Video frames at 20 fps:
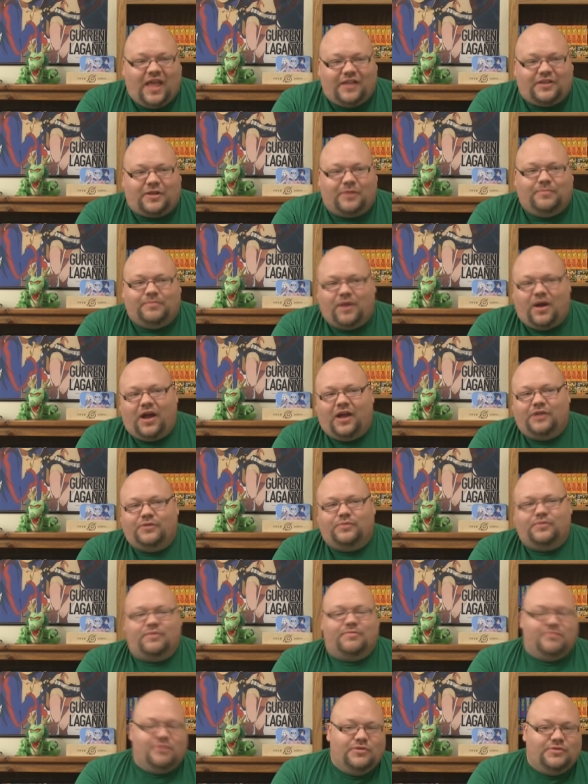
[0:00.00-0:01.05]
that combined
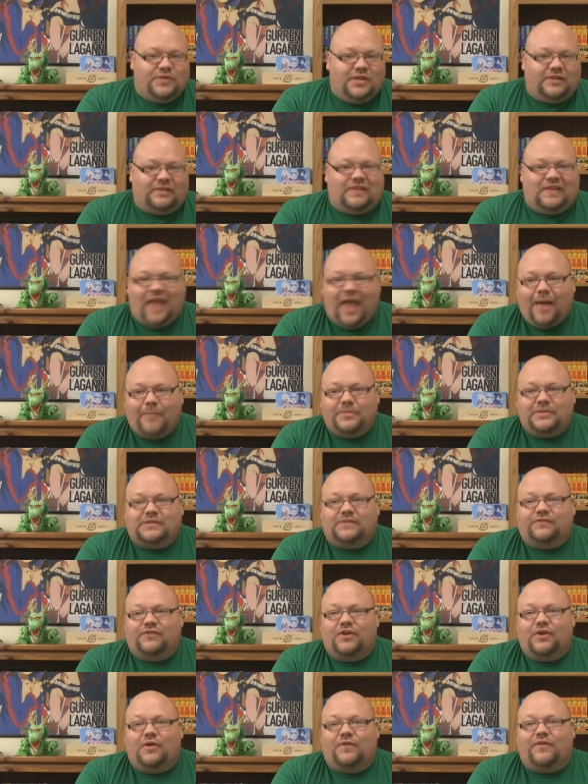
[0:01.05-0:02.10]
with the music, the
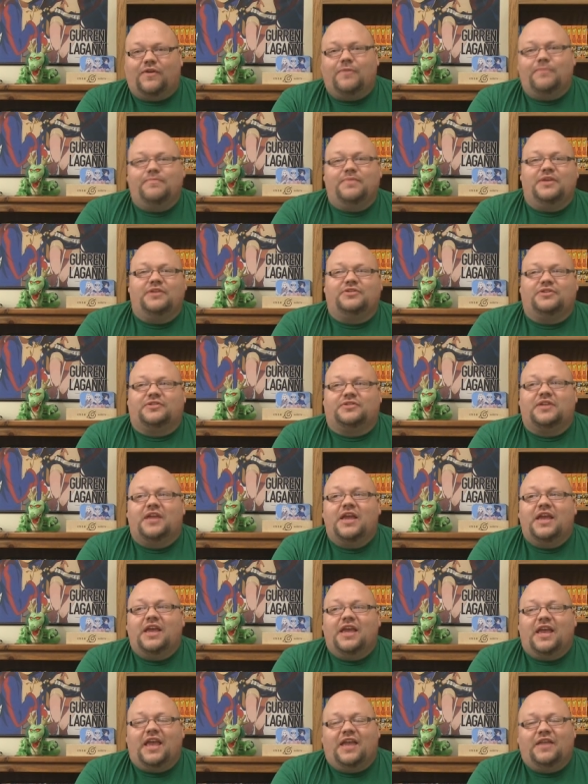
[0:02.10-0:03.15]
atmosphere of him being just
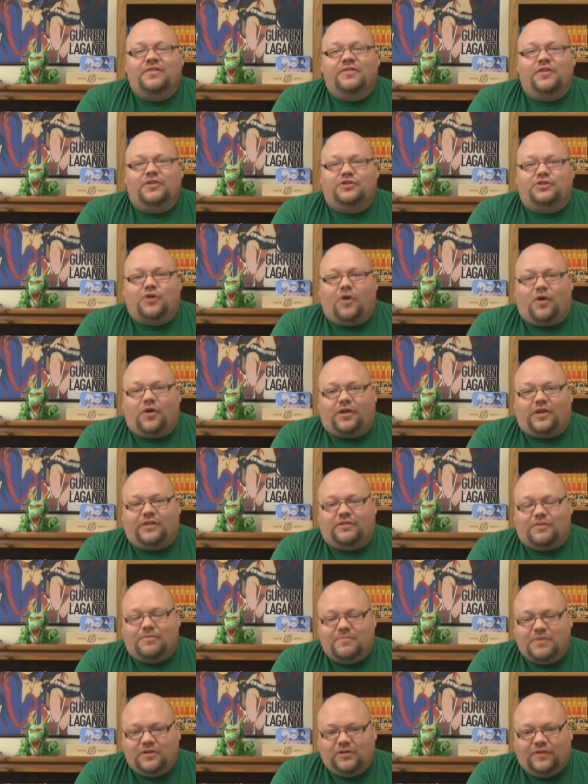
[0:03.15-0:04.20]
in the dark at
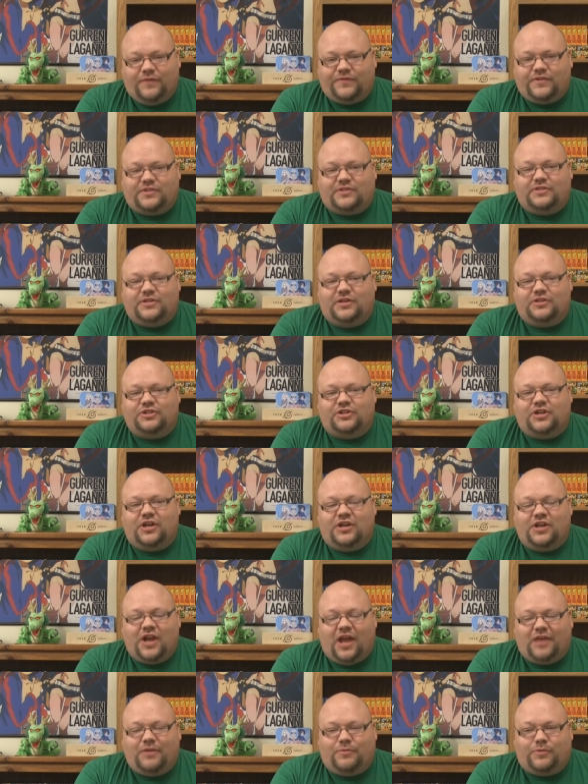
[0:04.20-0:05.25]
the middle of this dungeon
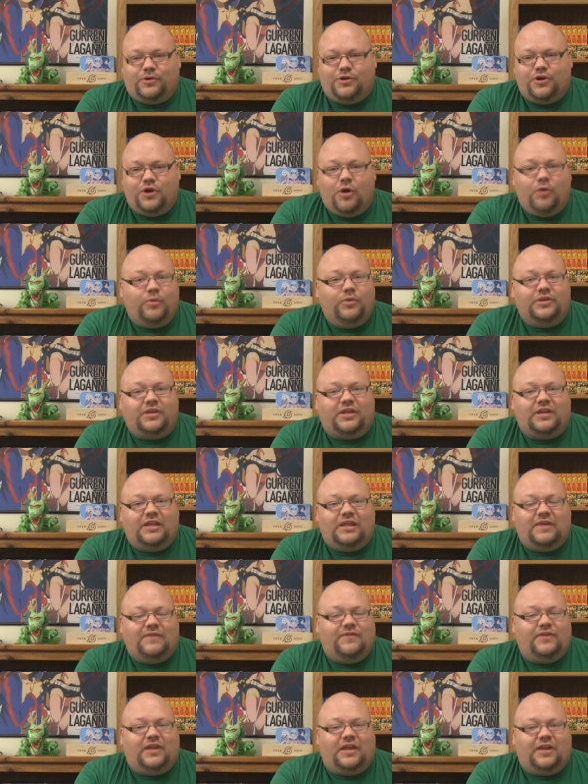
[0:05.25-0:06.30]
at night where no one can
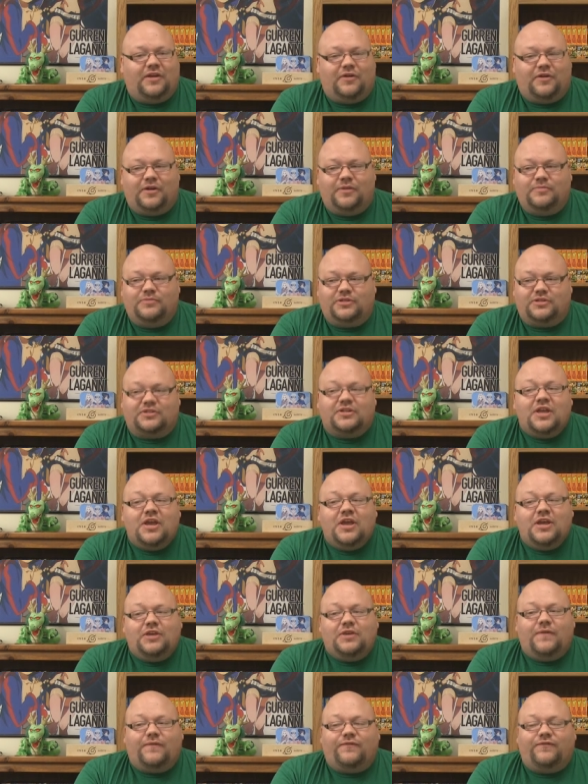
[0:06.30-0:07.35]
even hear him. Just,
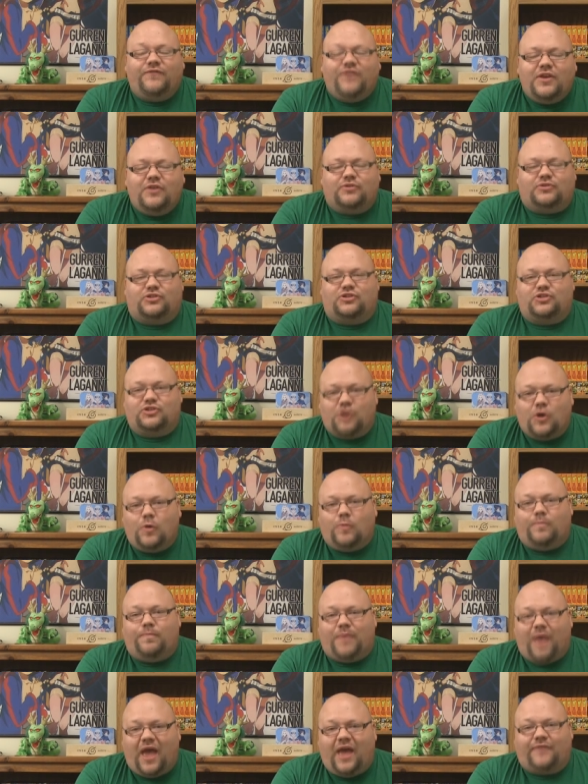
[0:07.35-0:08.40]
you feel so
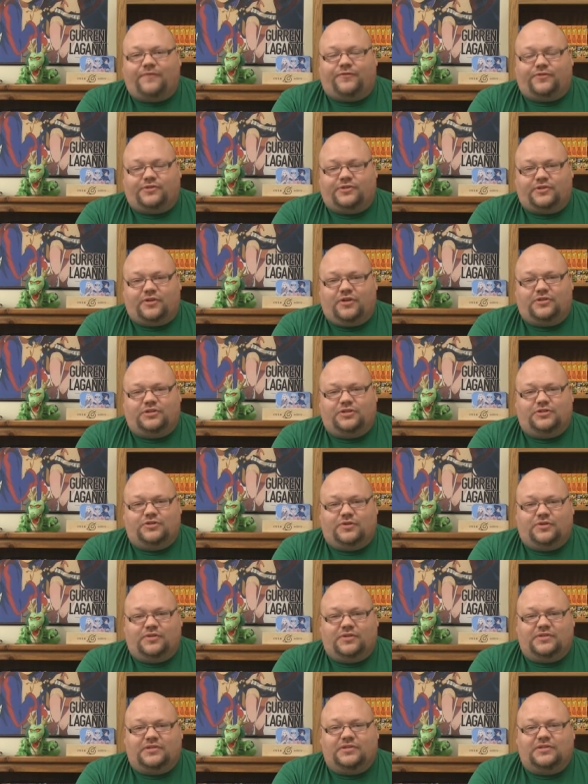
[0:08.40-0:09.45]
bad for Sanji
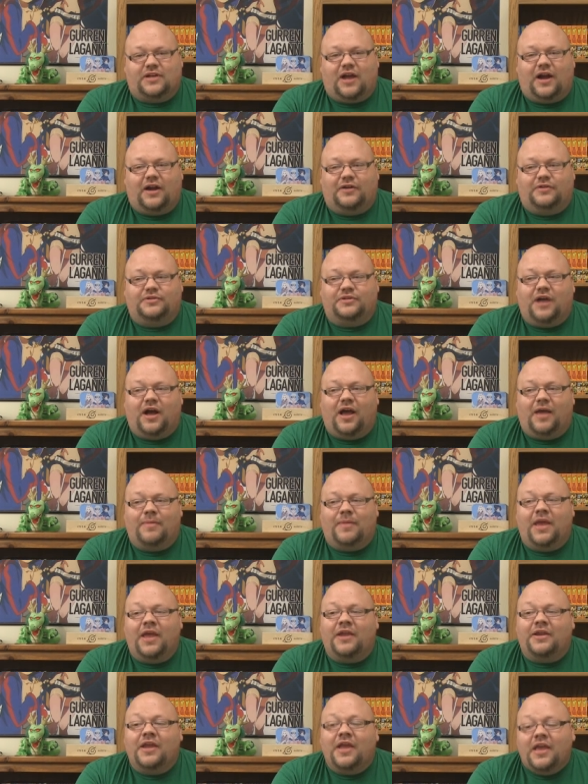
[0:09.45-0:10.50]
during this entire time.
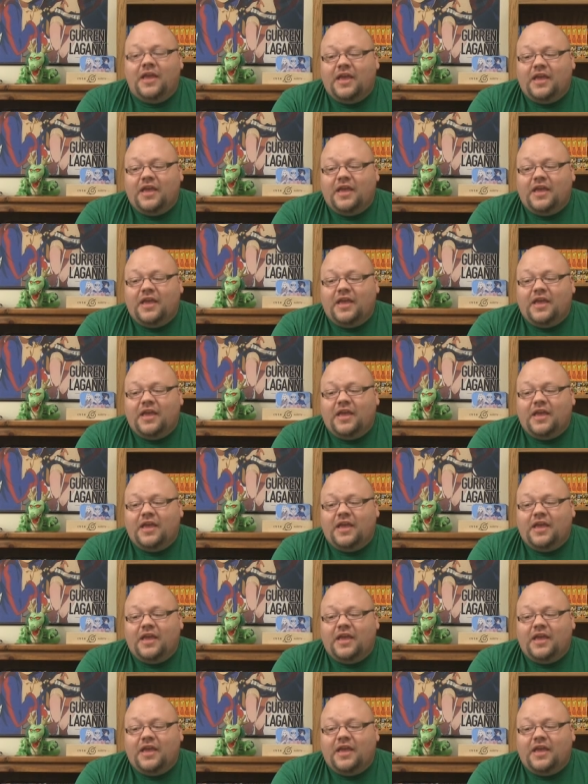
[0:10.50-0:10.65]
And